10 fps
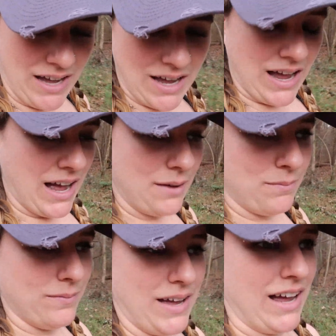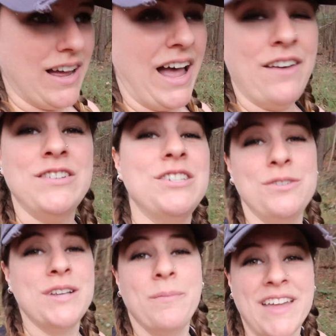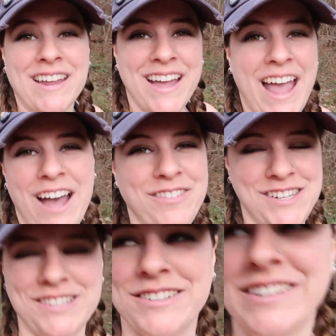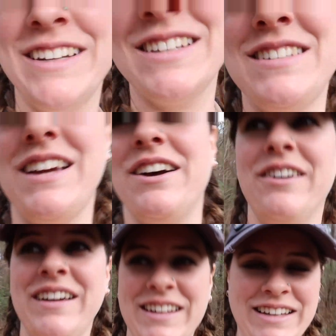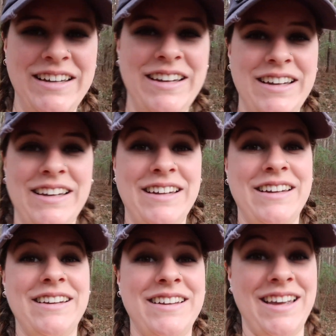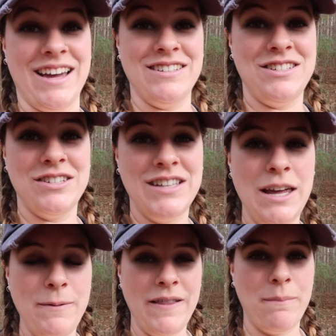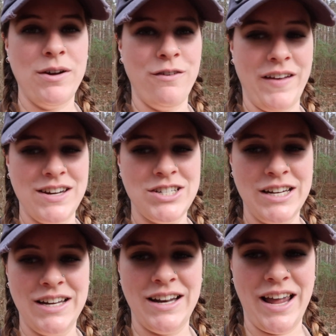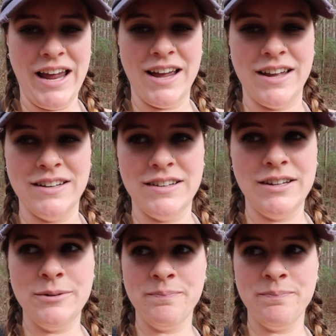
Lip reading: I have to do something. I have to. So yes, just keeping that motivation and